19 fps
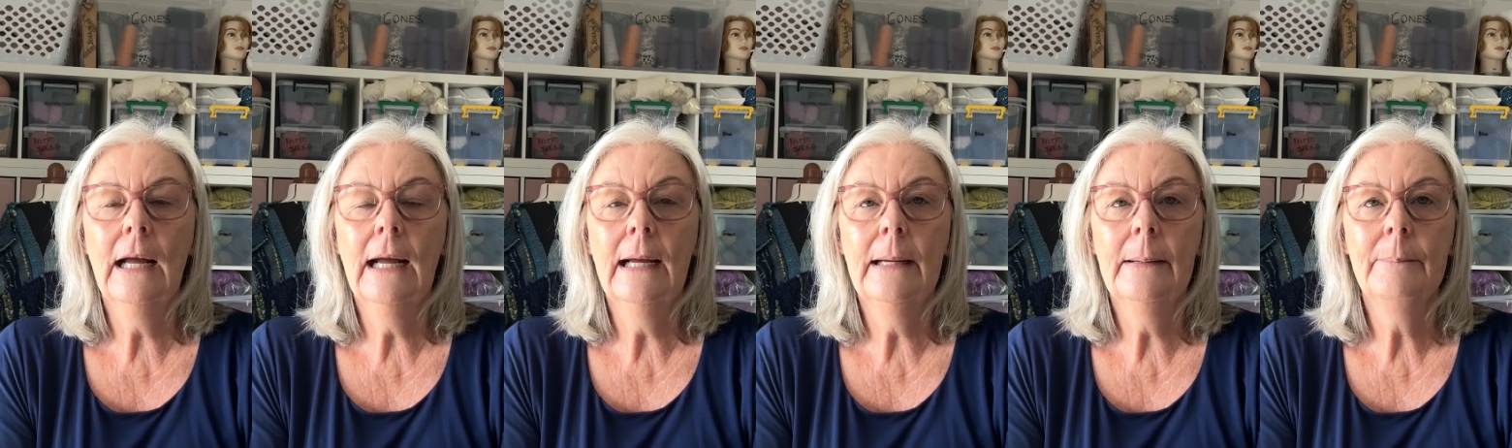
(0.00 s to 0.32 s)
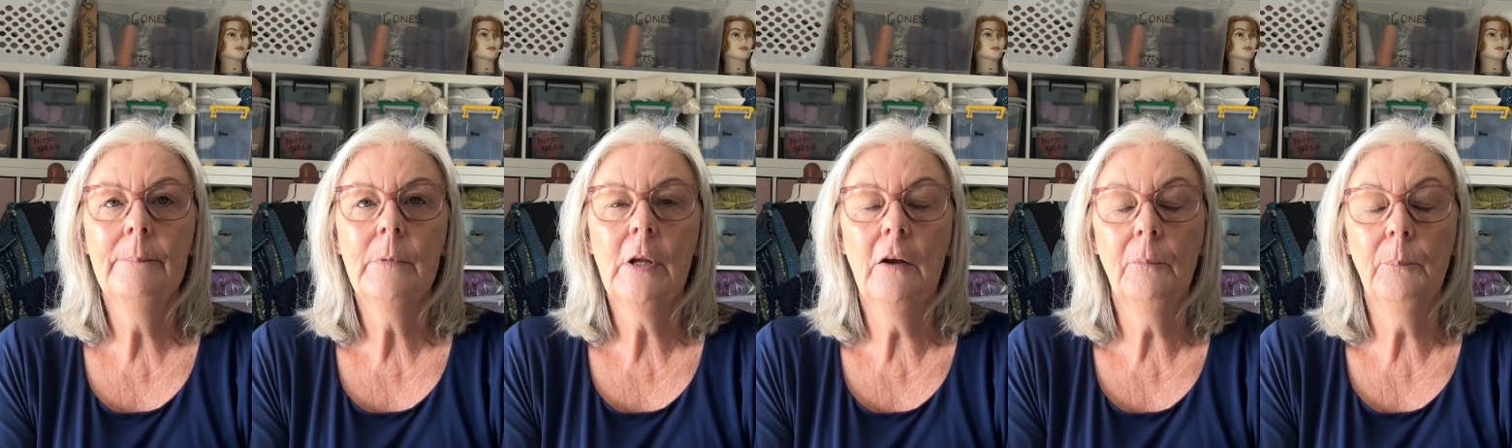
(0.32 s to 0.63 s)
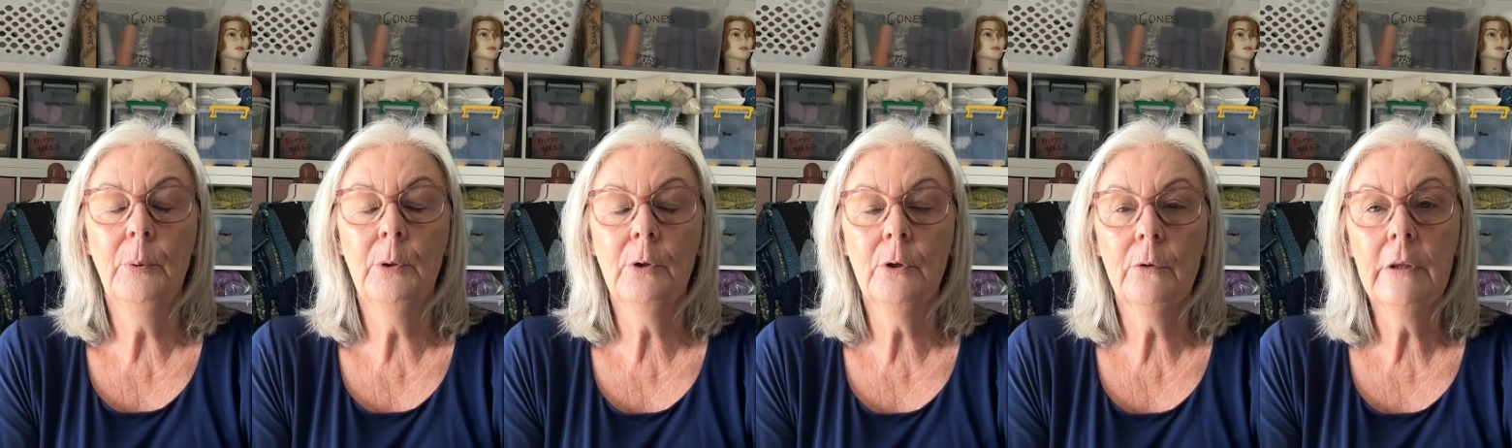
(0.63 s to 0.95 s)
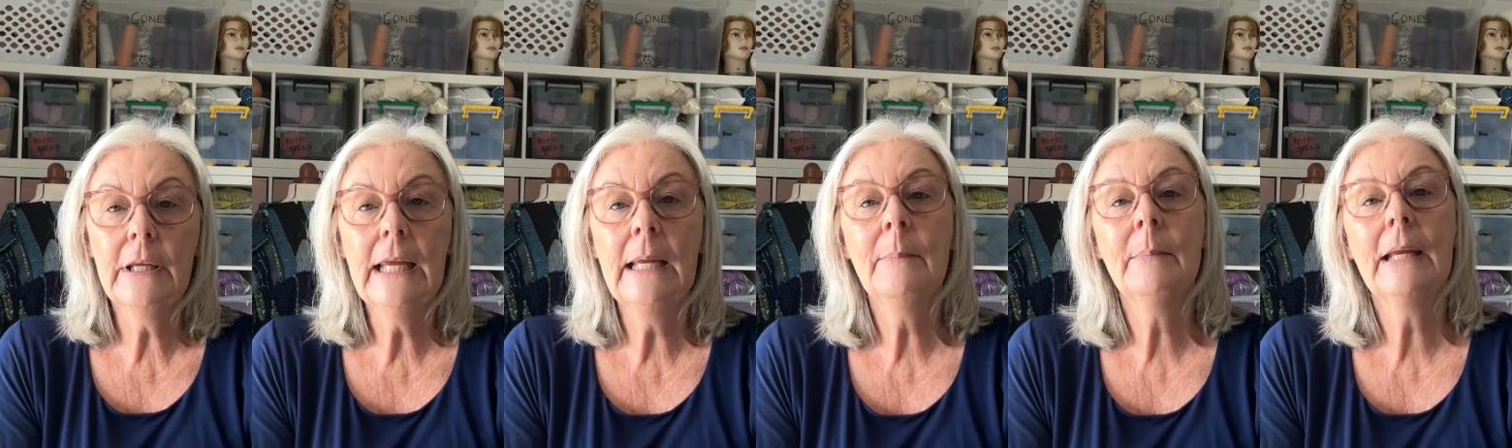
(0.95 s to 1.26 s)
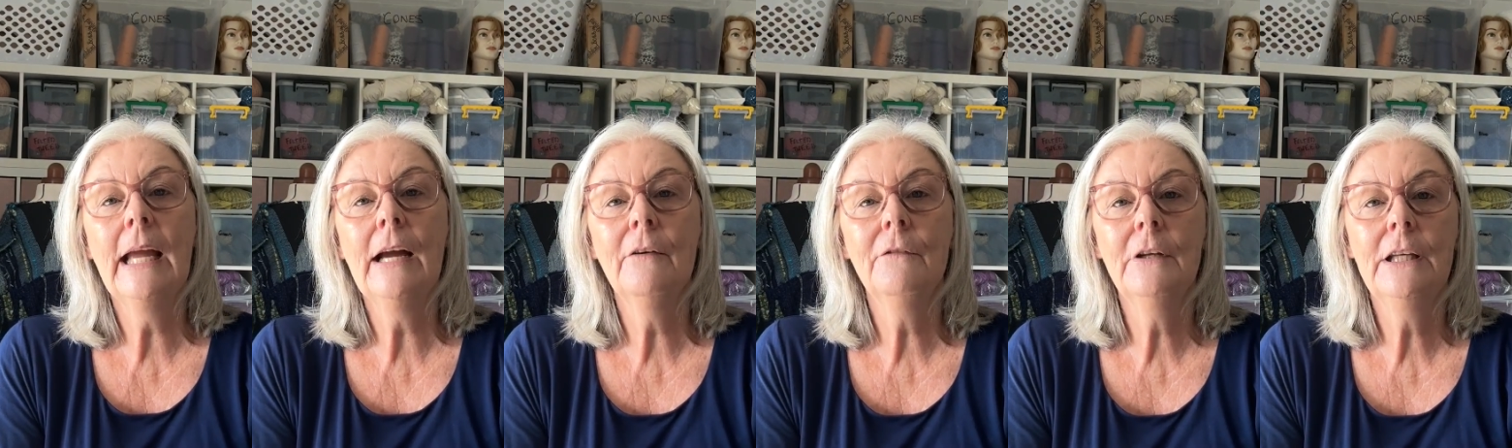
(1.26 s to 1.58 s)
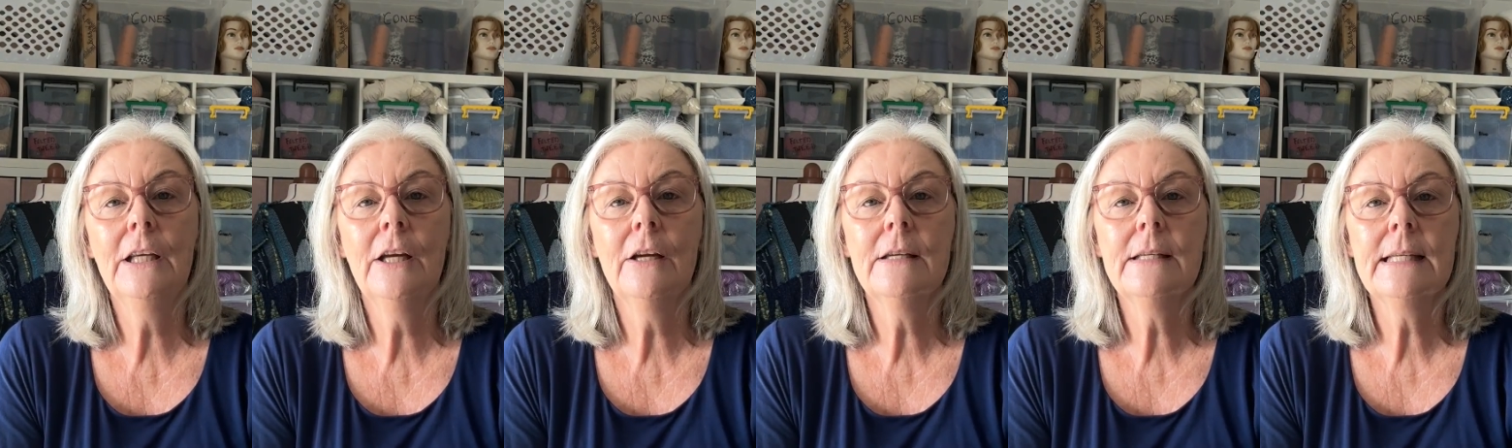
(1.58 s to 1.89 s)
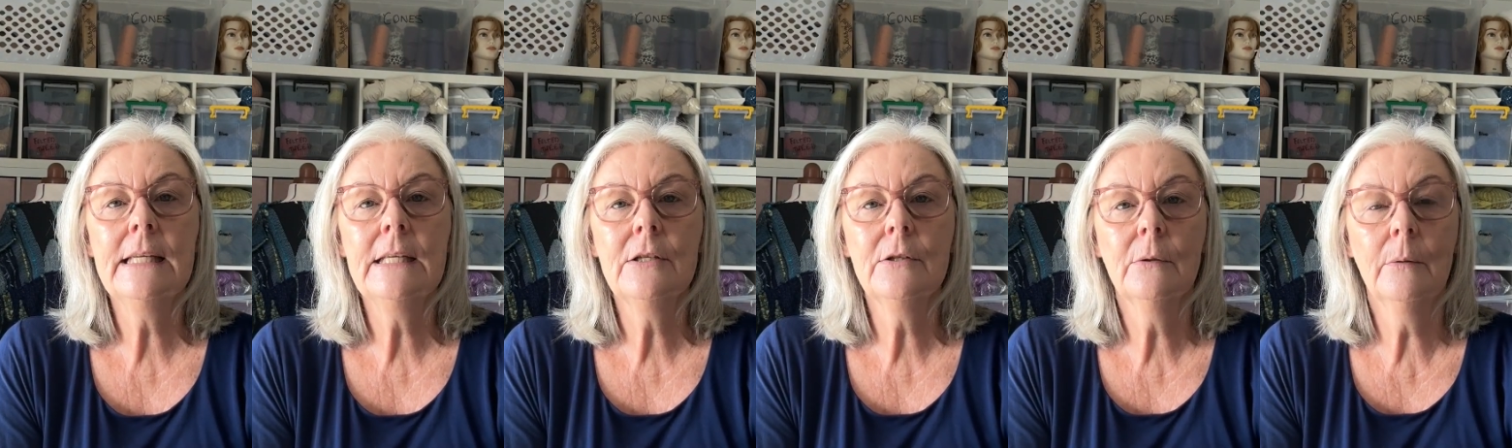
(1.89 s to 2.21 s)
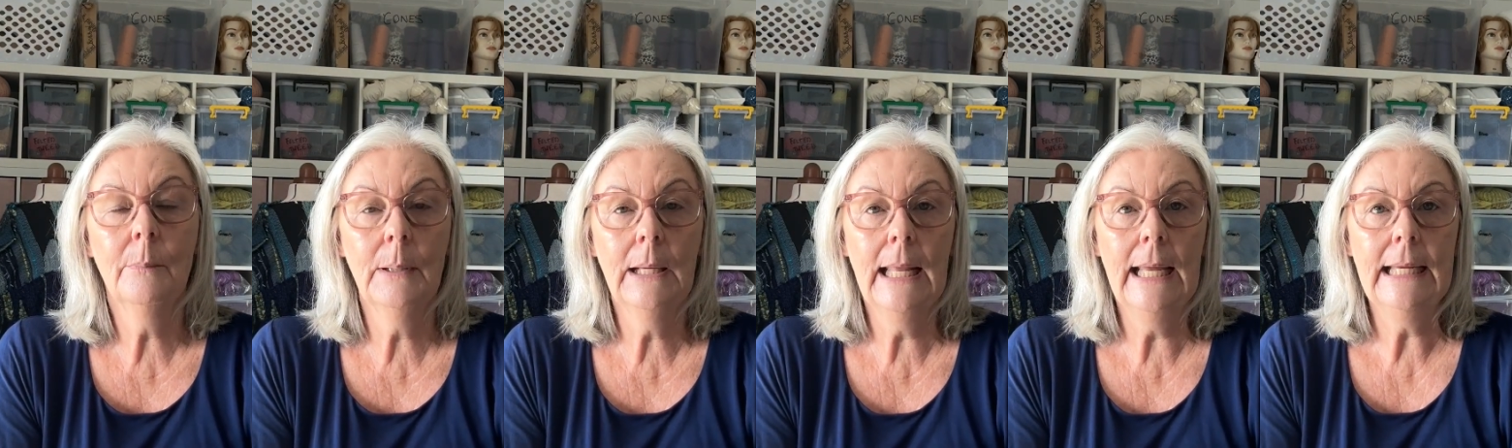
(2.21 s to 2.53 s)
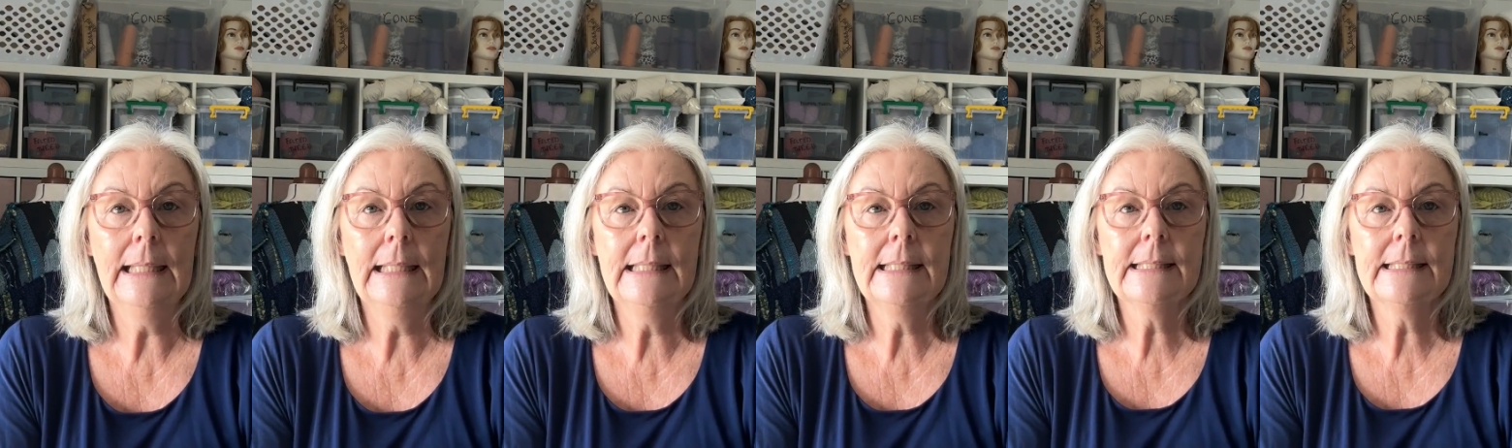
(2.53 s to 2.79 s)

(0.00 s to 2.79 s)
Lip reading: I've put all the MusiKAL videos into a playlist,